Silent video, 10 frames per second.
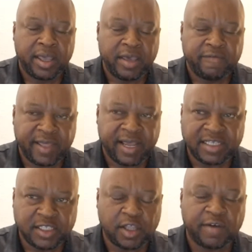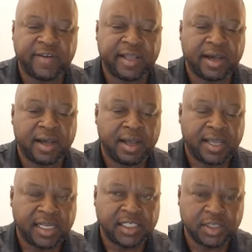if the guys in South Africa
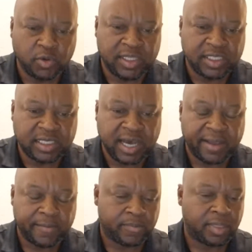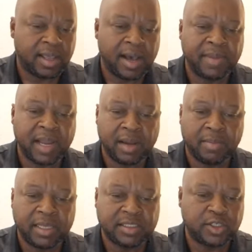can deal with this guy. Now,
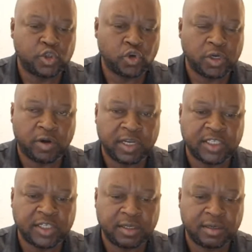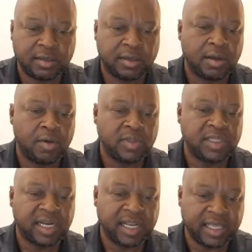Mnangagwa has destroyed our region with
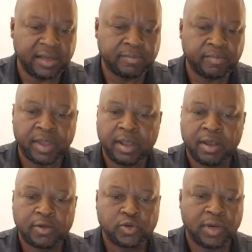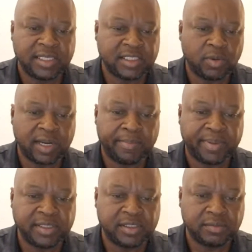the rigging. So let's see what
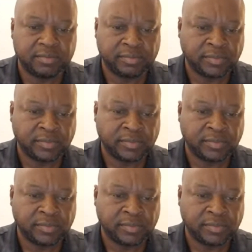happens.